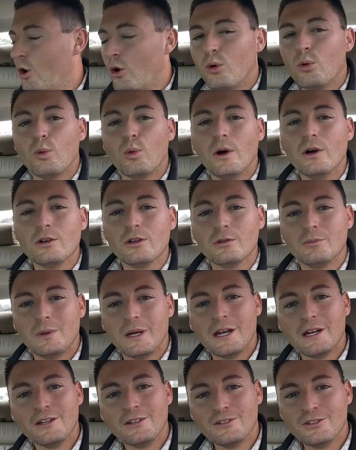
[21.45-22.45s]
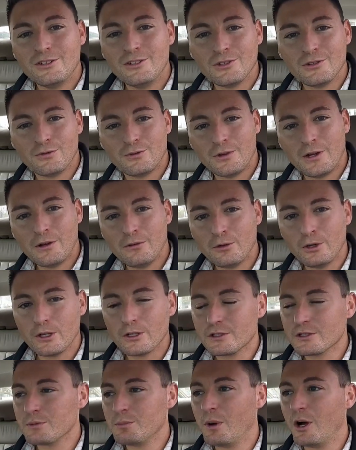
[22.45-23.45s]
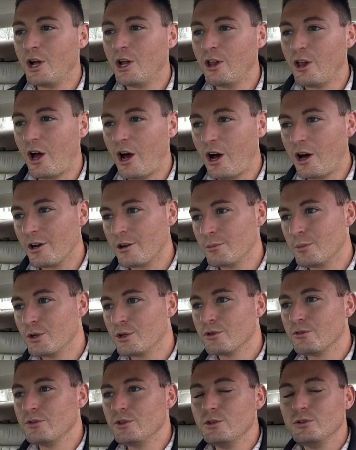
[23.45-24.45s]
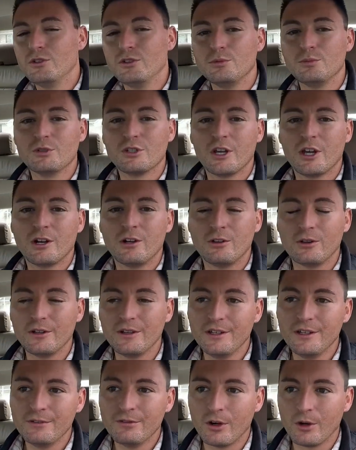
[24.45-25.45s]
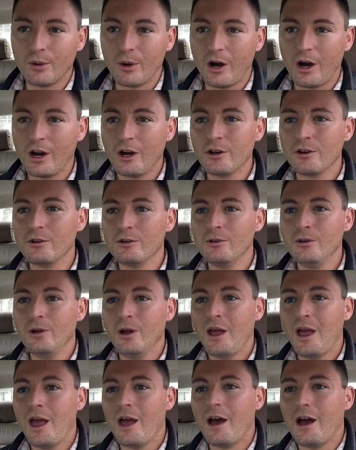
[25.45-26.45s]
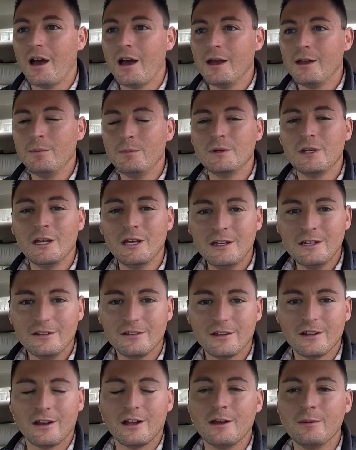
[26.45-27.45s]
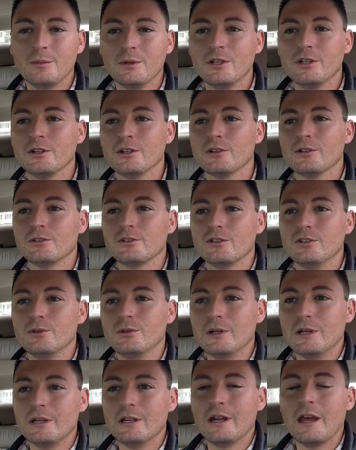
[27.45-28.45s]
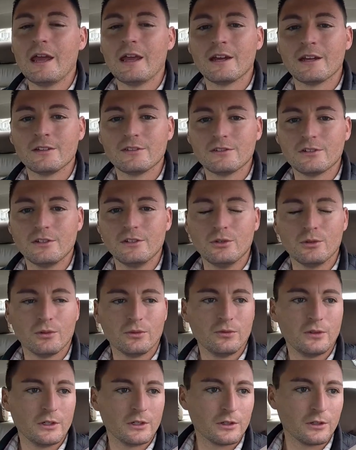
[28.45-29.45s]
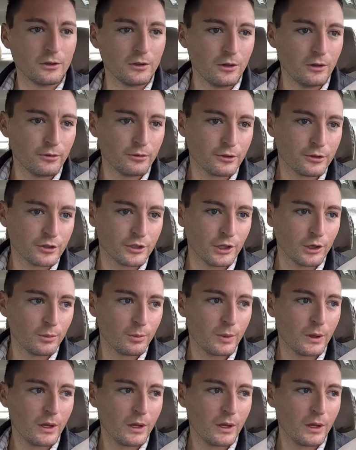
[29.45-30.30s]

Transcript: Welcome back to your favorite small automotive YouTube channel, Evo Auto. I'm Nate and I'm here to enhance your vehicle ownership.